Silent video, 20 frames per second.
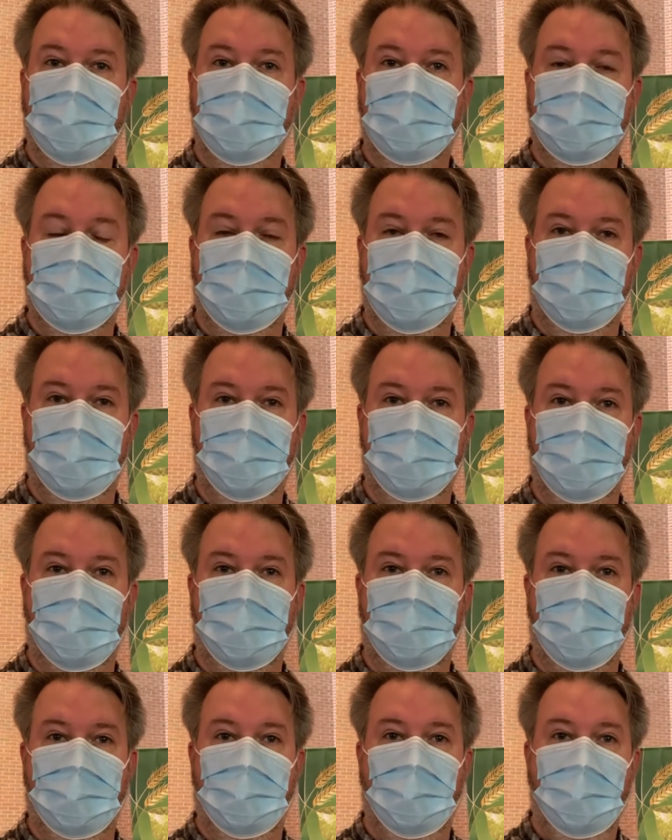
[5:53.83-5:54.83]
take
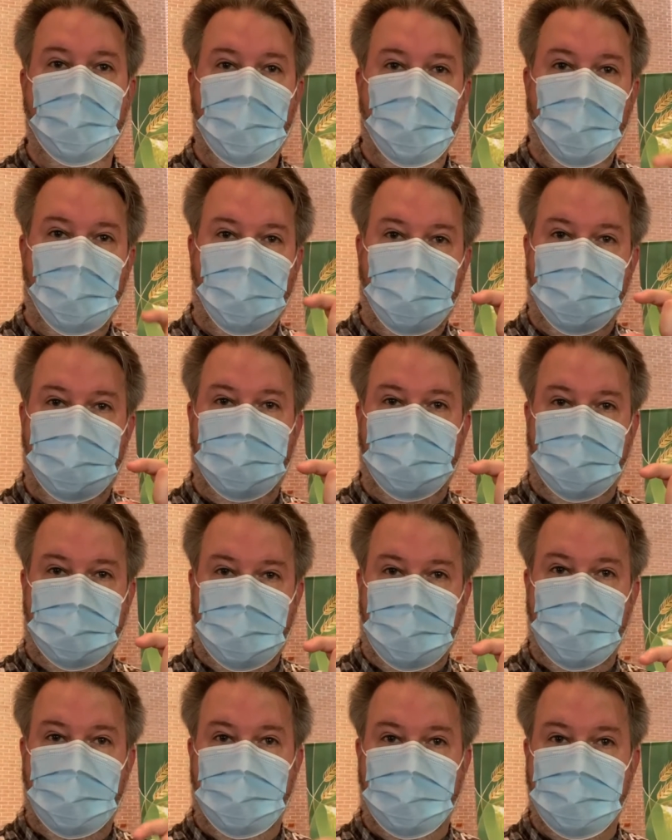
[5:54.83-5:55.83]
communion with the
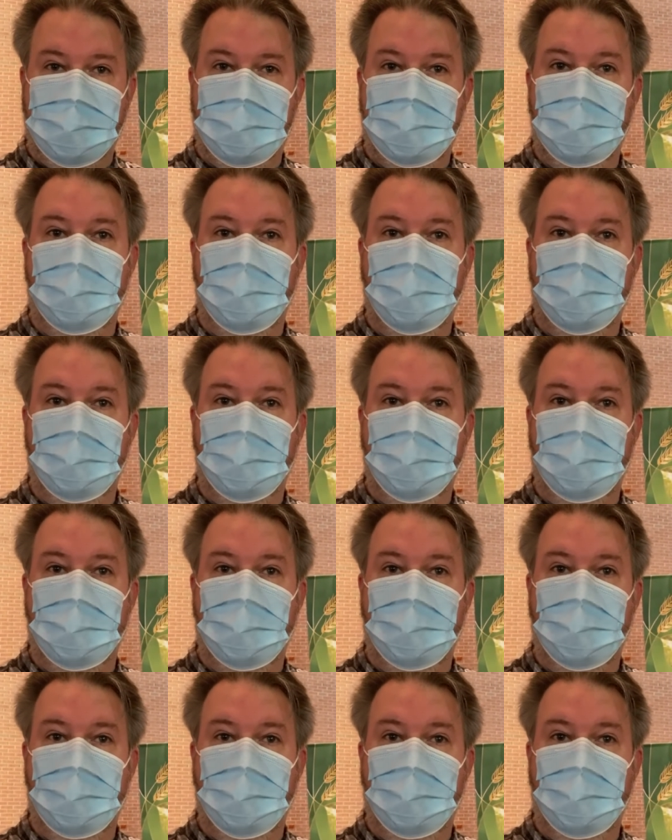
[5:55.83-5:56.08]
kids,